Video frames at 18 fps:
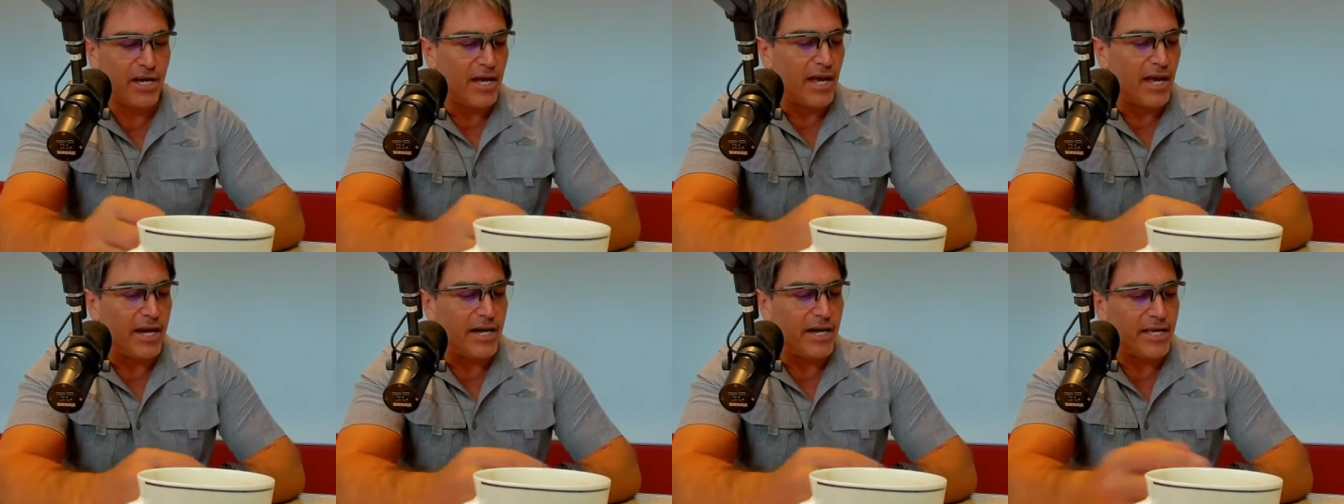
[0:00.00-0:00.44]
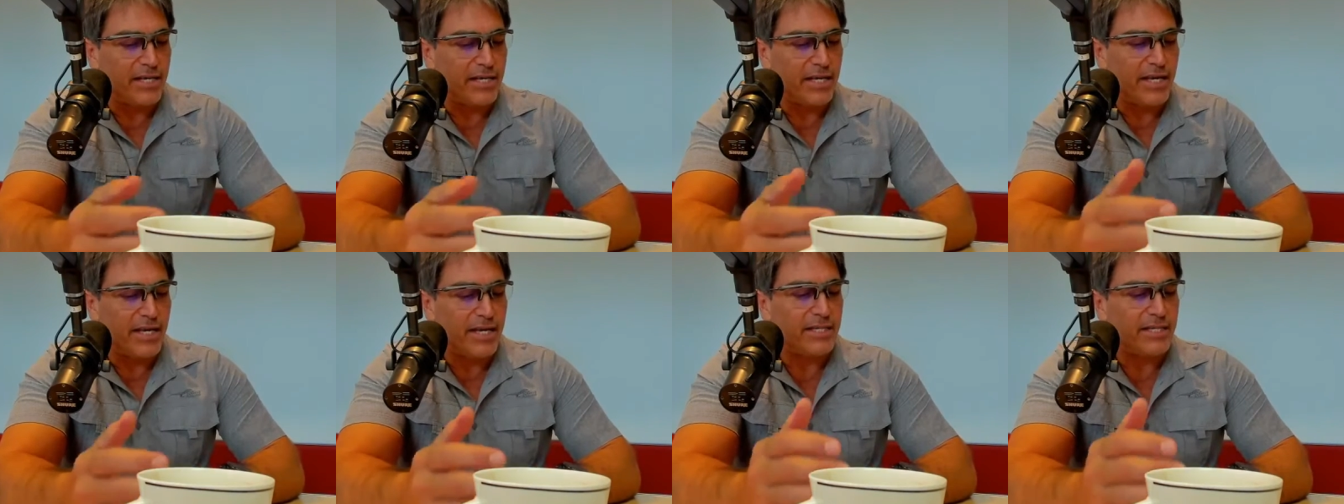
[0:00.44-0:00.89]
And
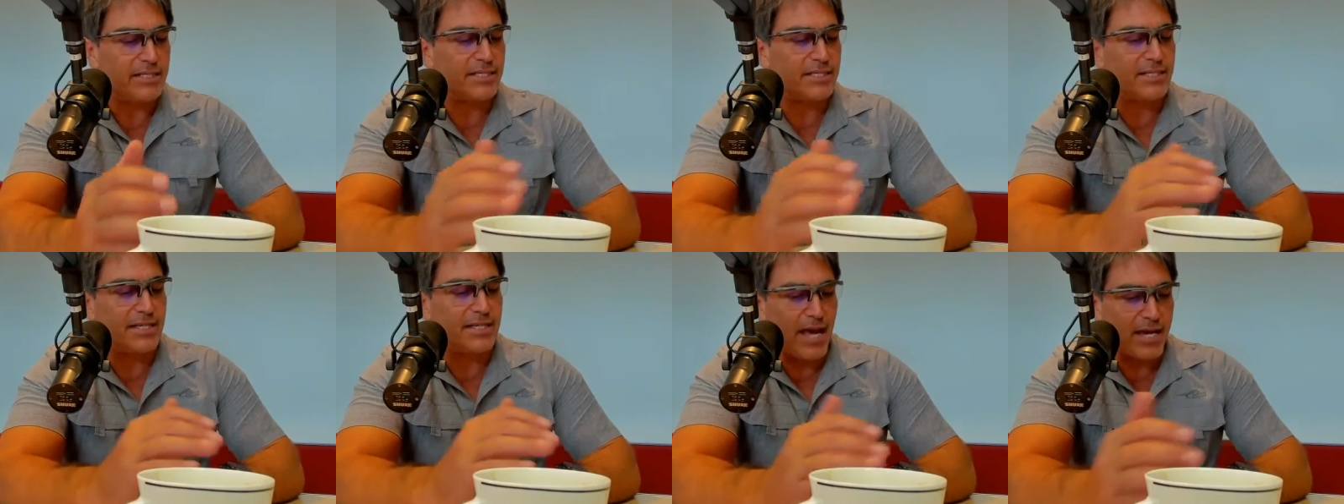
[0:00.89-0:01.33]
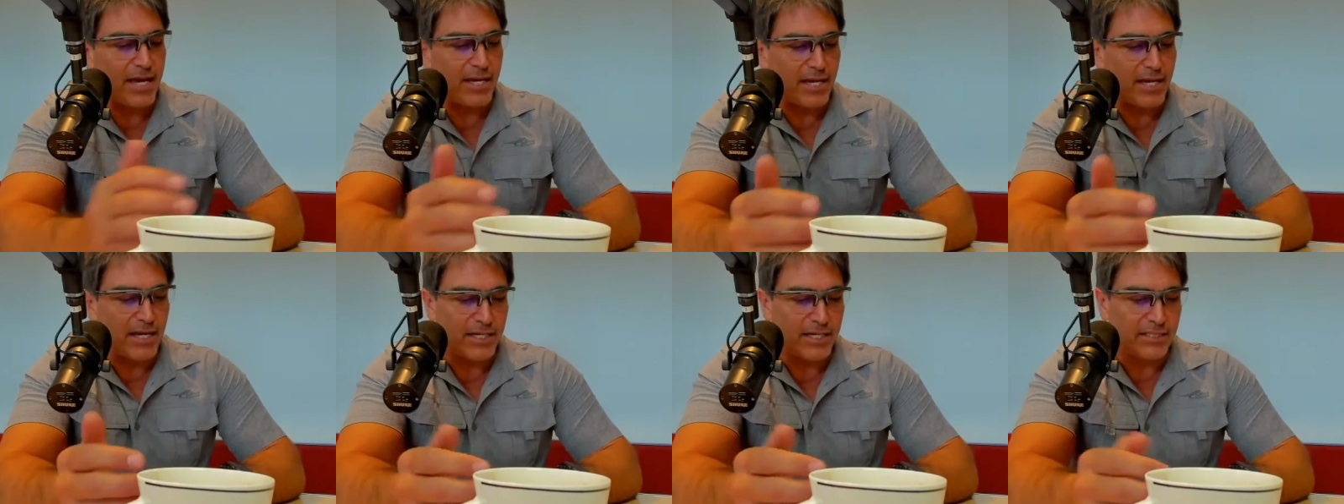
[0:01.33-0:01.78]
his take
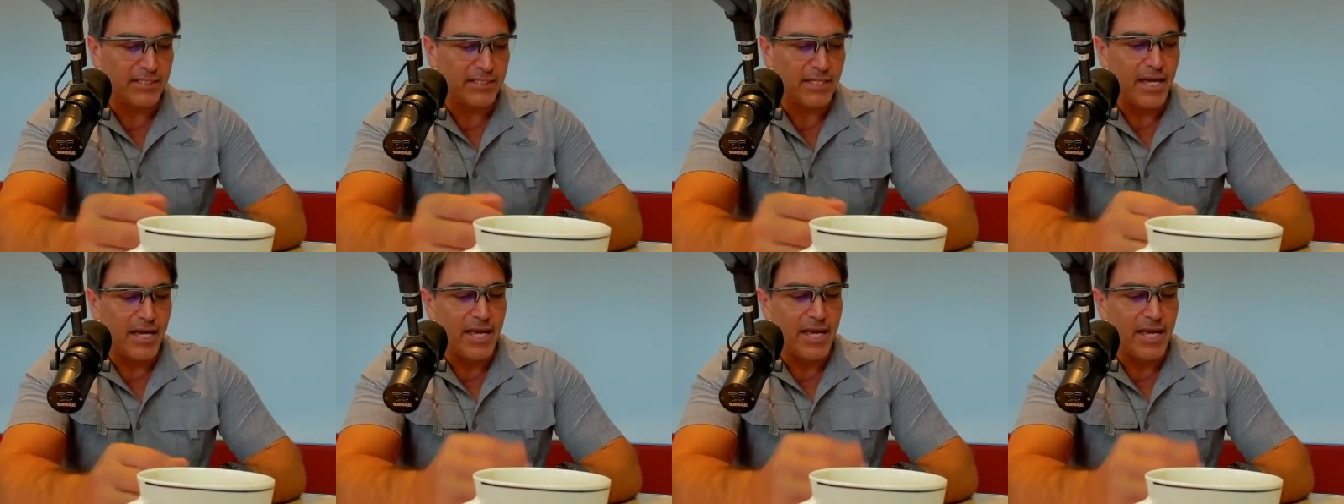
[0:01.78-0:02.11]
is